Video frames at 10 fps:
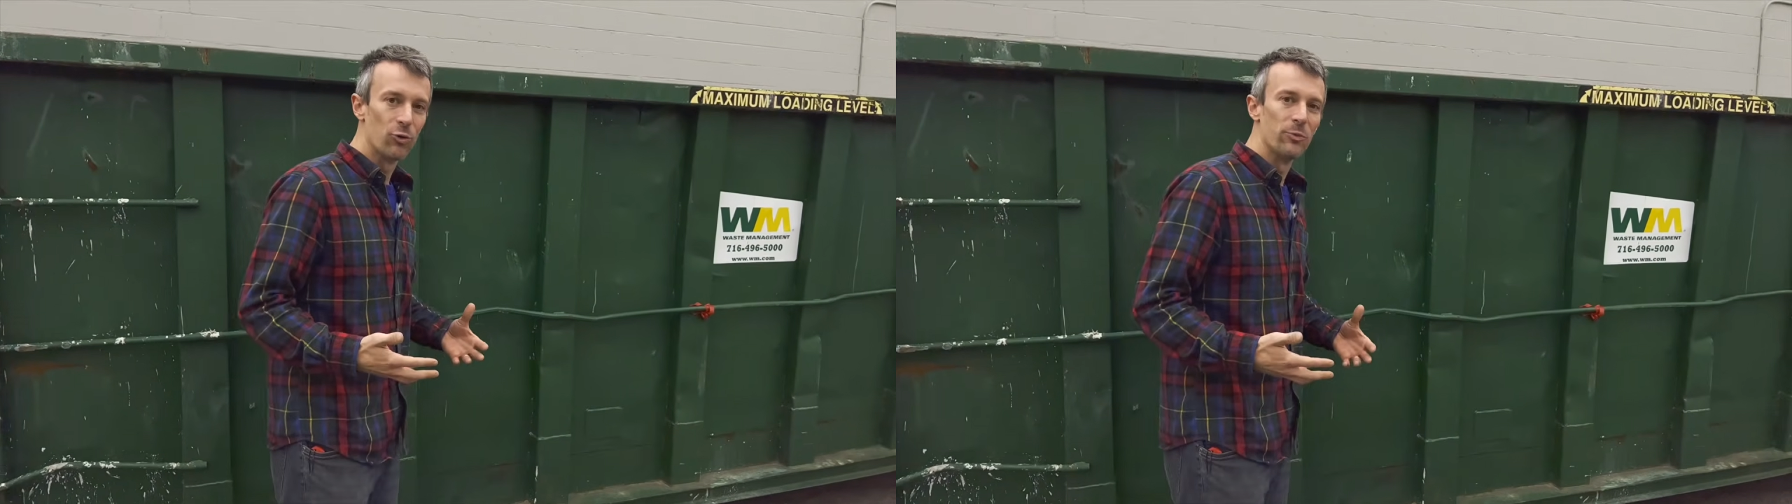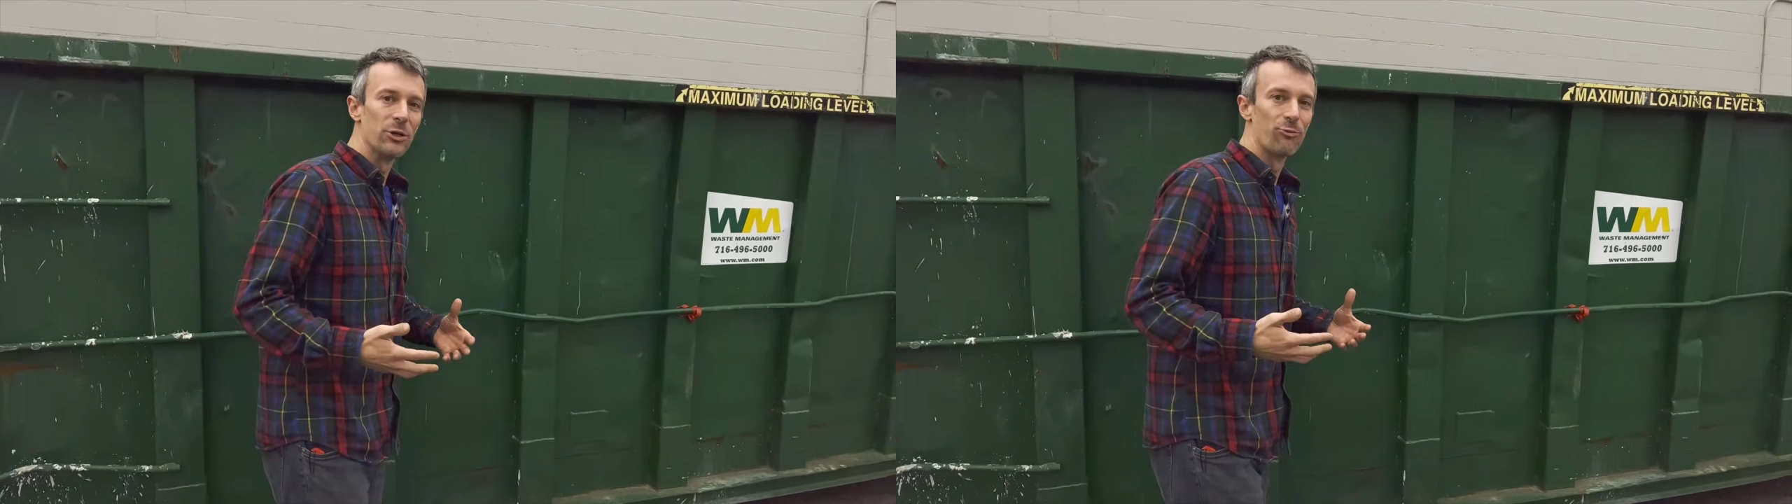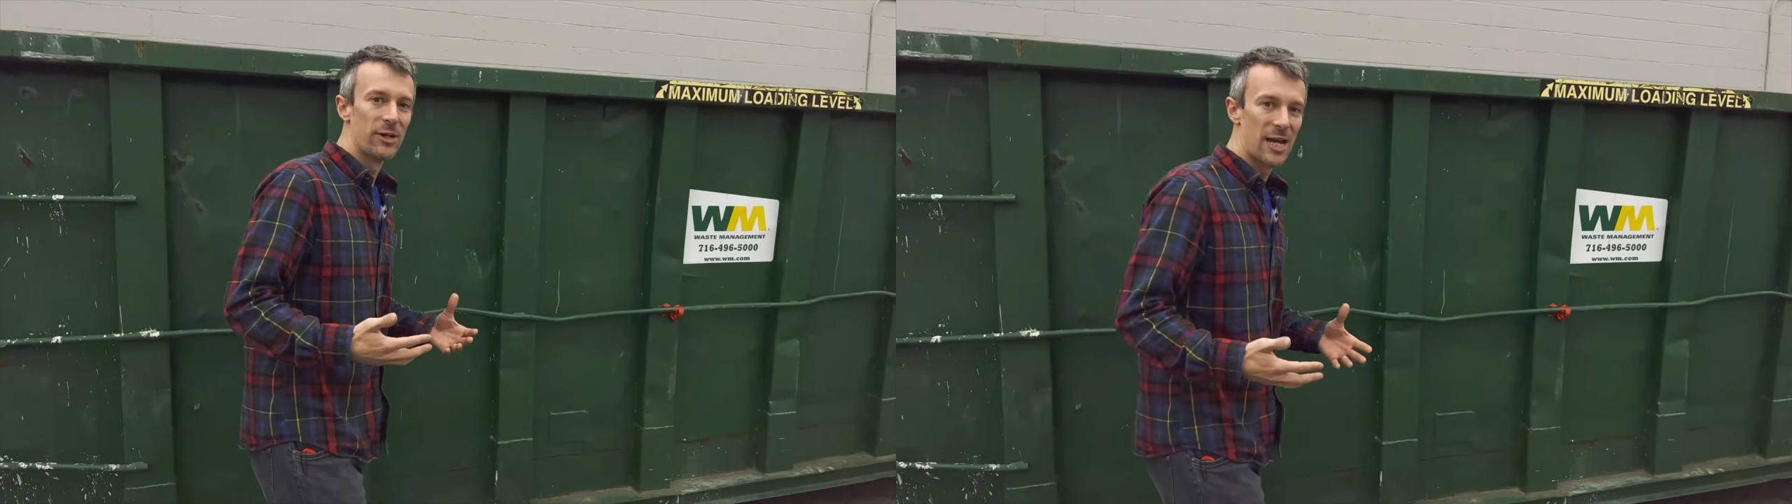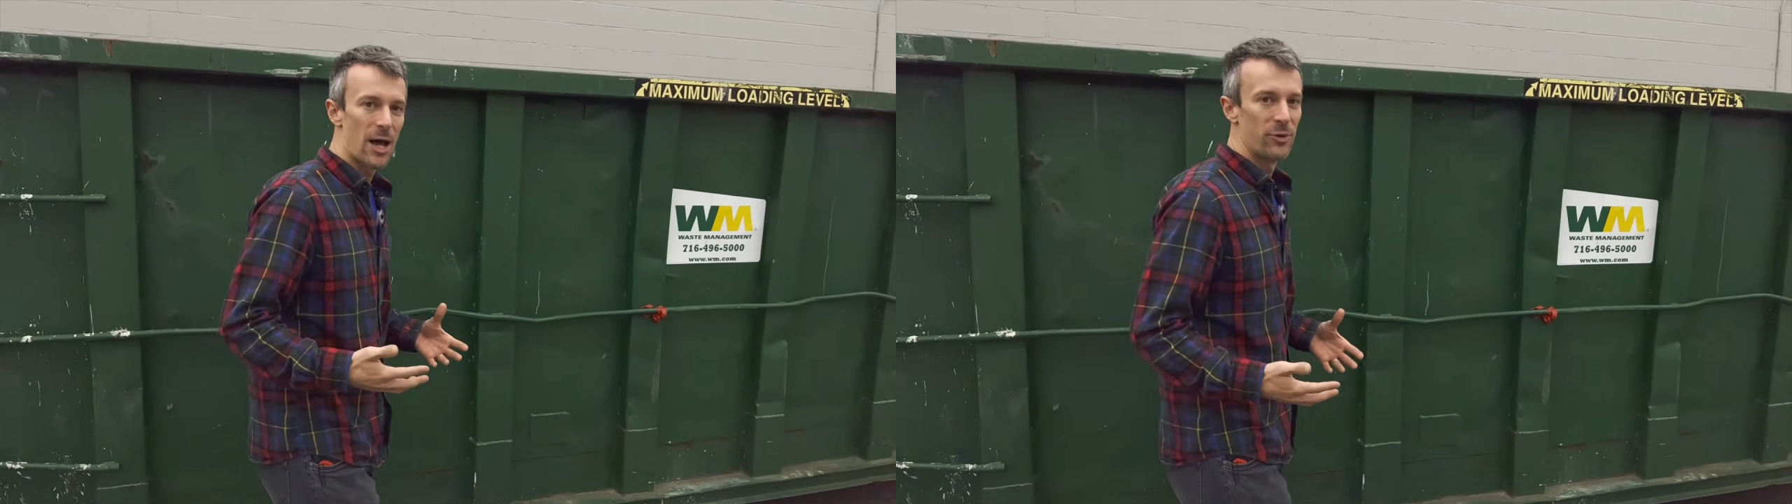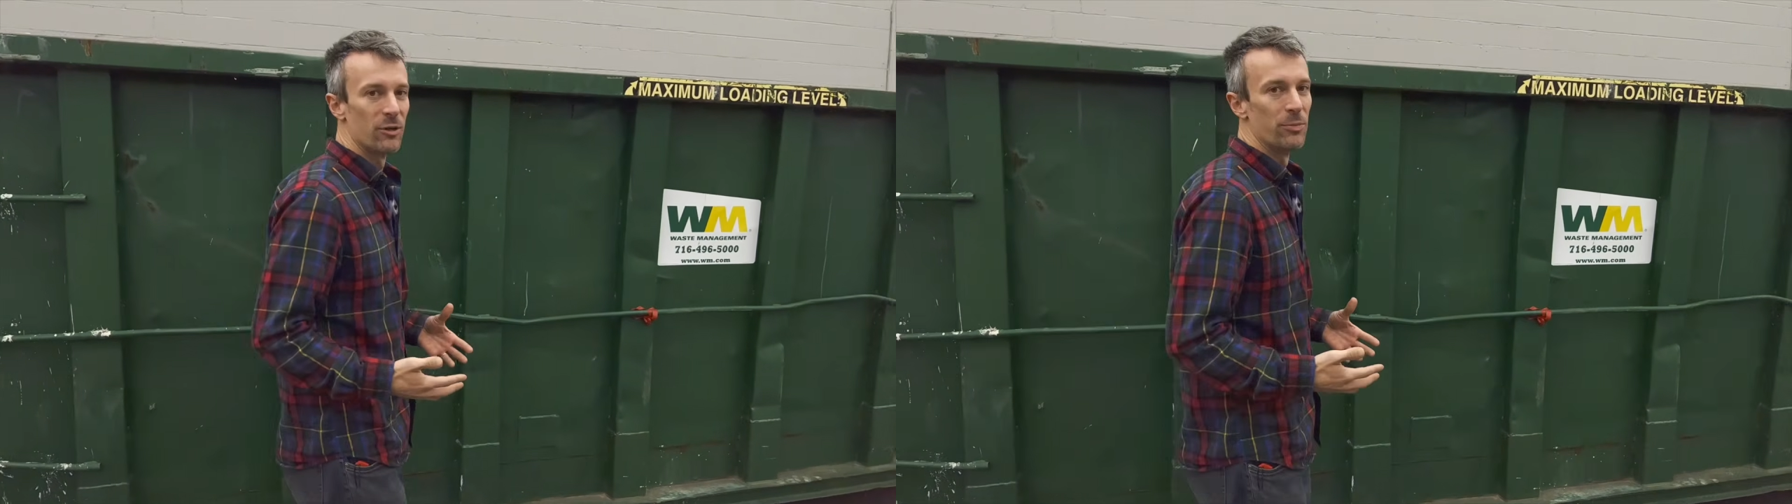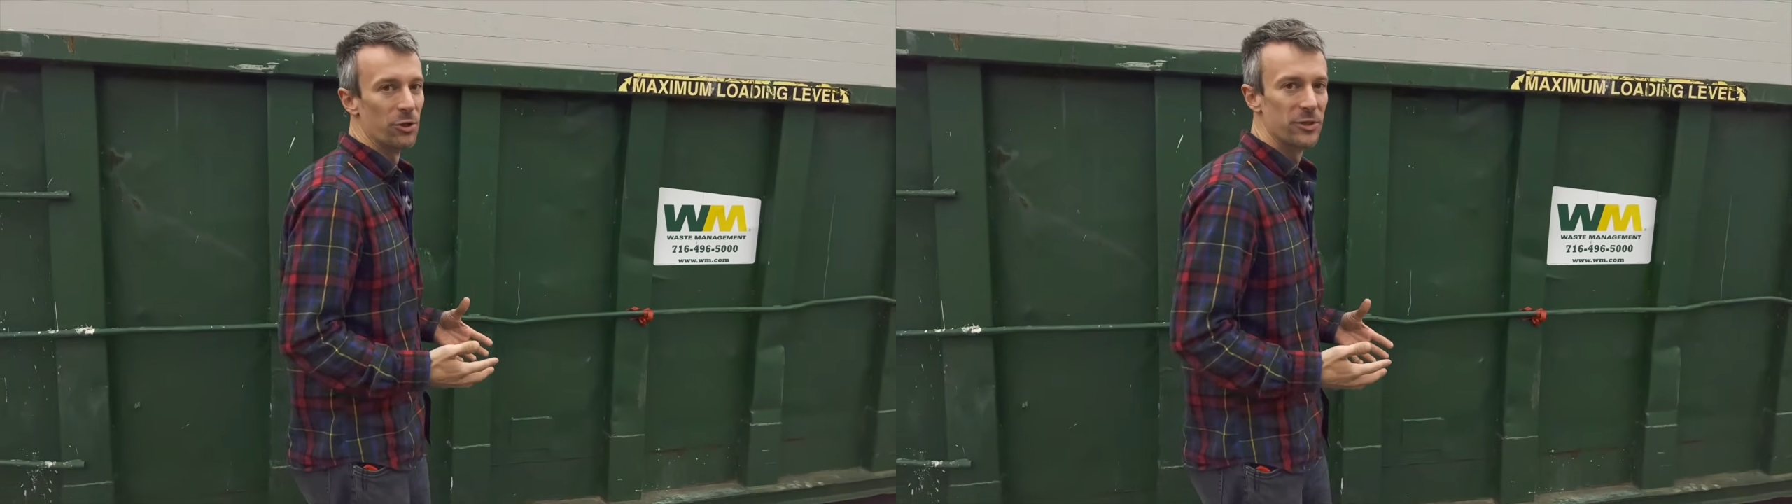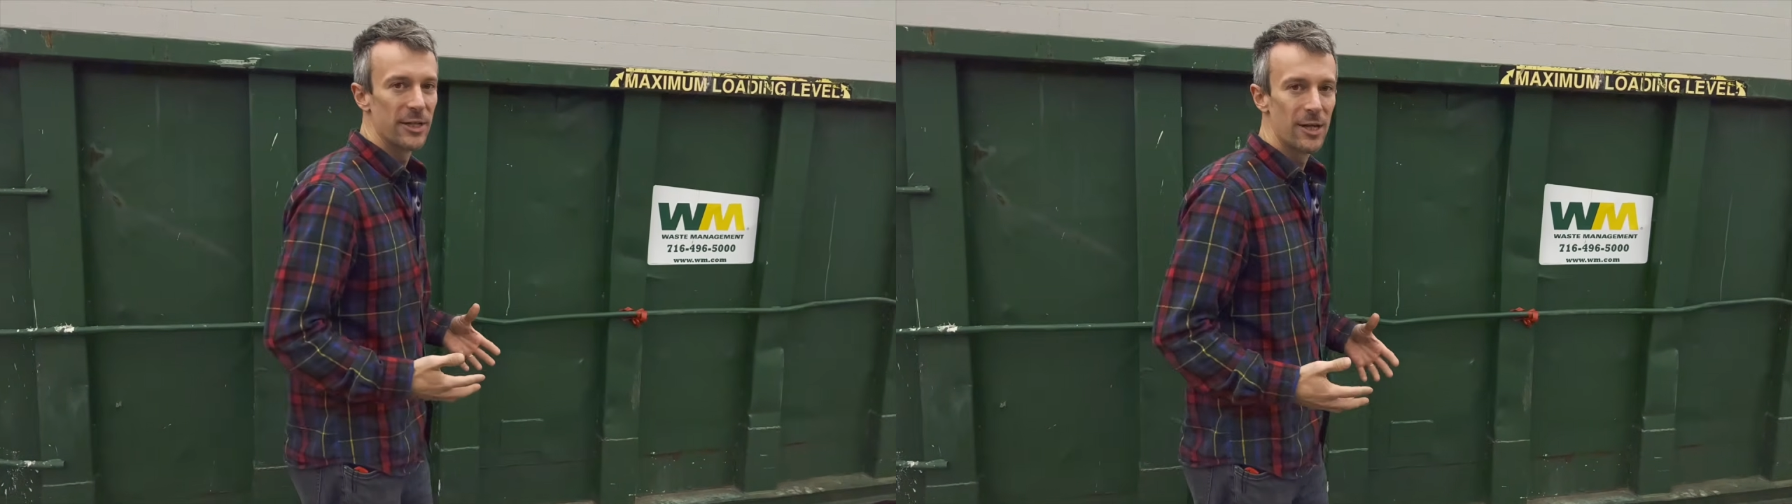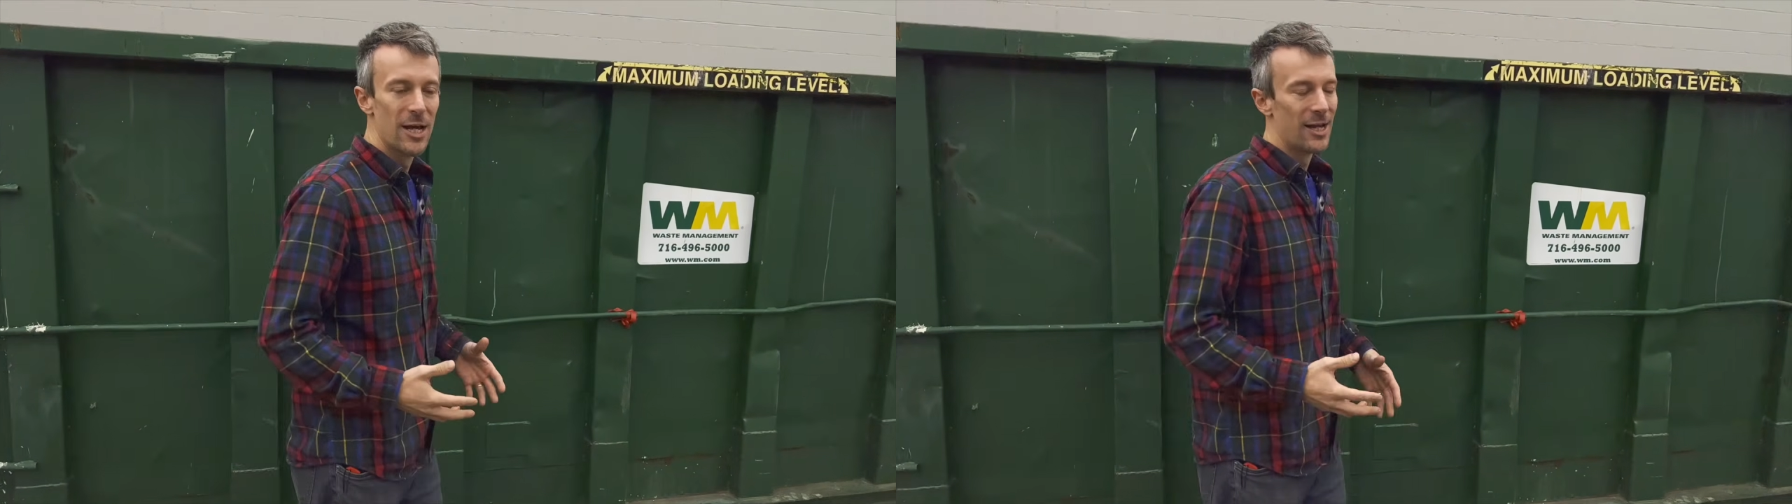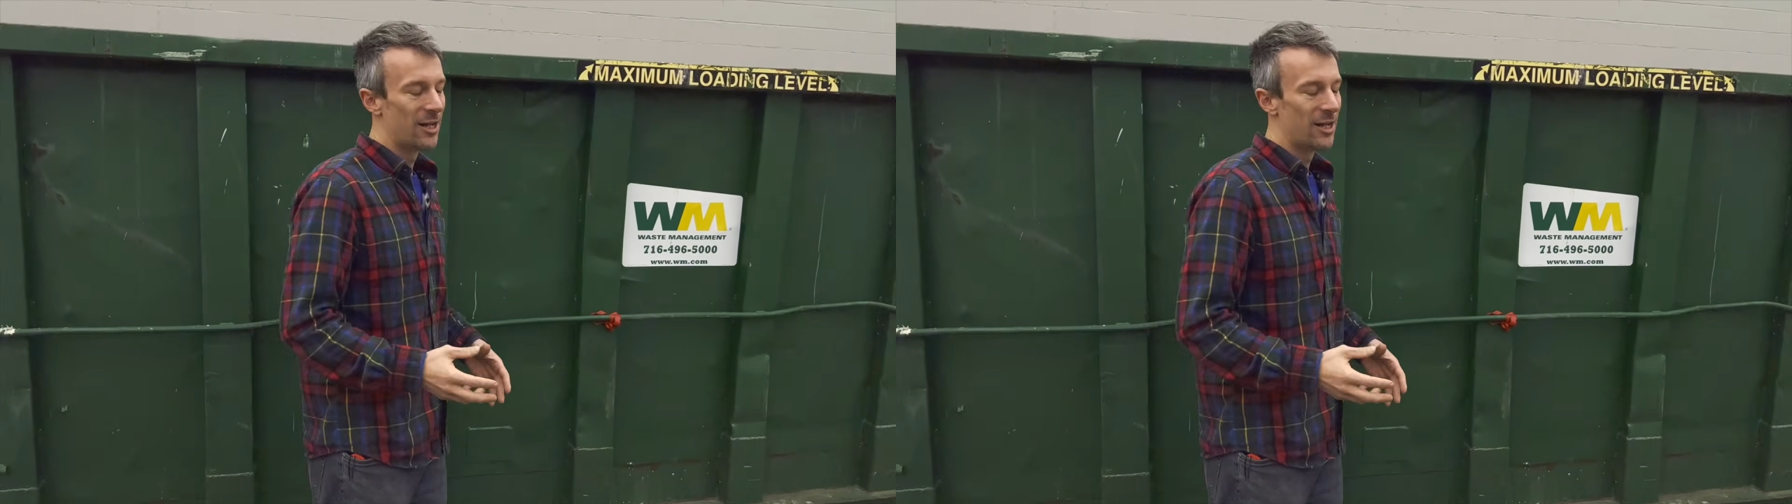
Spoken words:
will be rehabbing a building